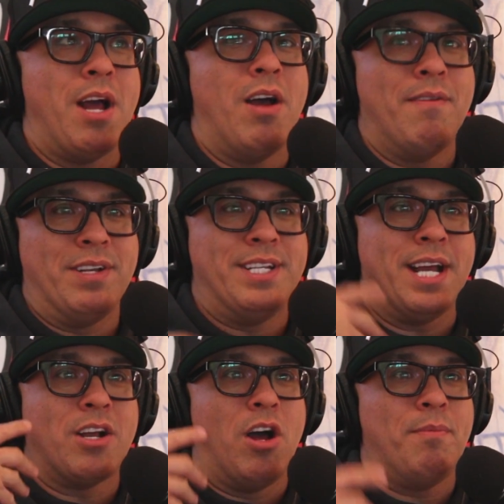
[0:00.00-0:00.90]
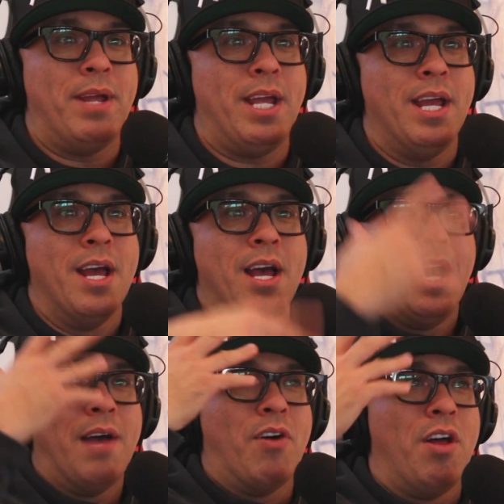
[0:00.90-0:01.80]
Now I have a dick on me.
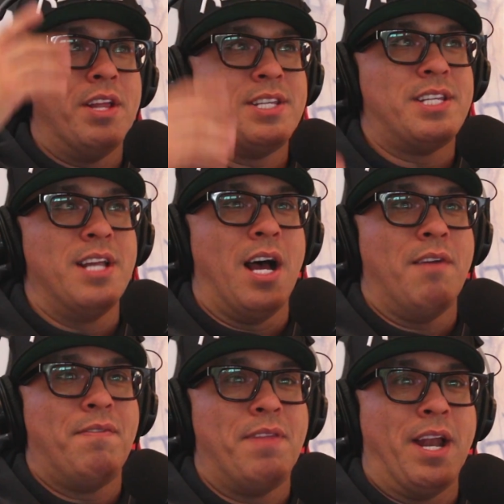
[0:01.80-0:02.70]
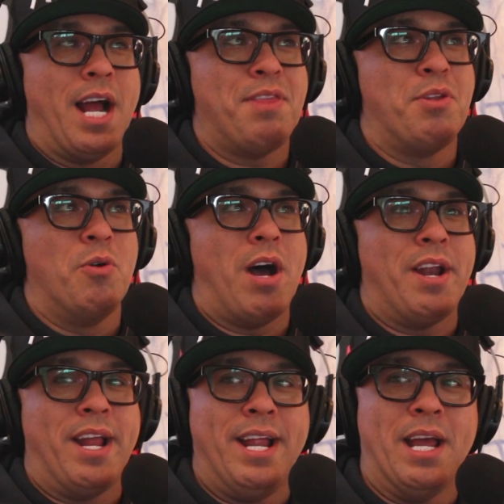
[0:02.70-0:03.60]
I have all this stuff that I threw
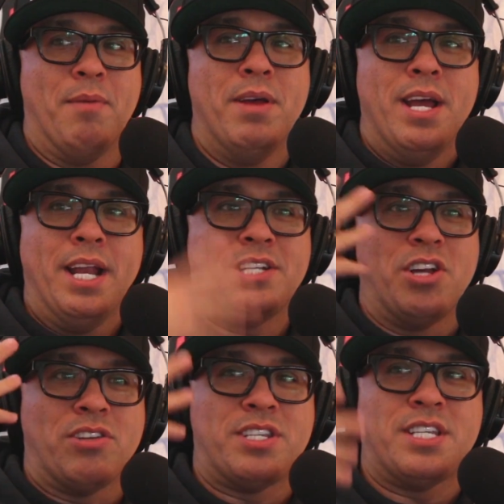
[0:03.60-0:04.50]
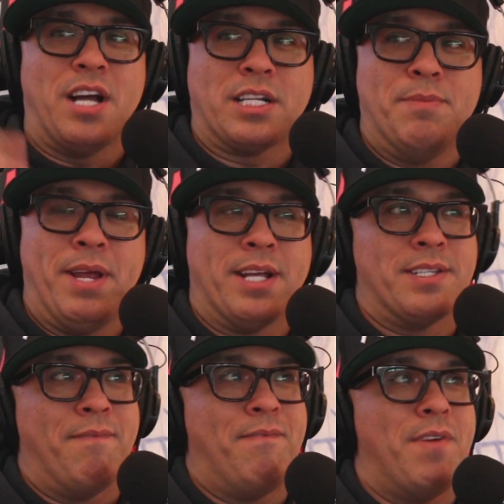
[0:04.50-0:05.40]
out at him, and it's all stuck to me
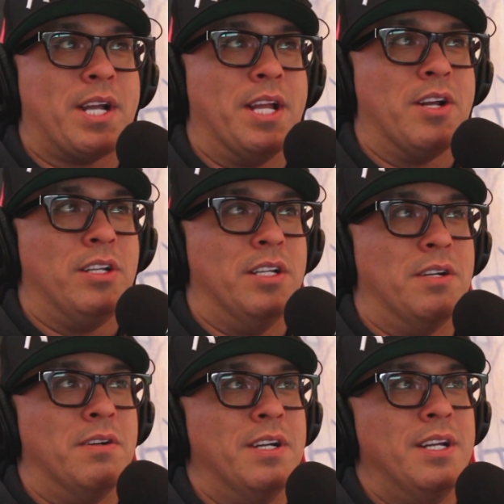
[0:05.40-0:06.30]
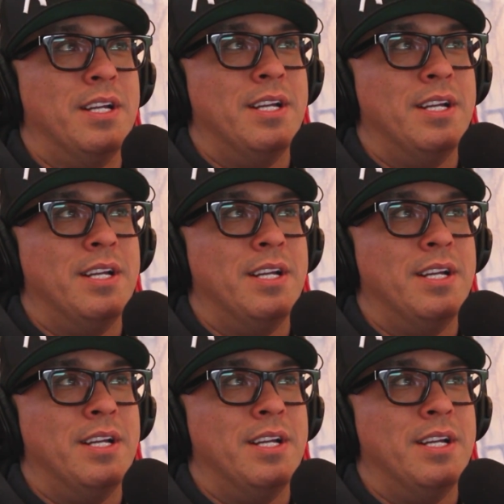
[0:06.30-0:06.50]
because I'm fucking glue.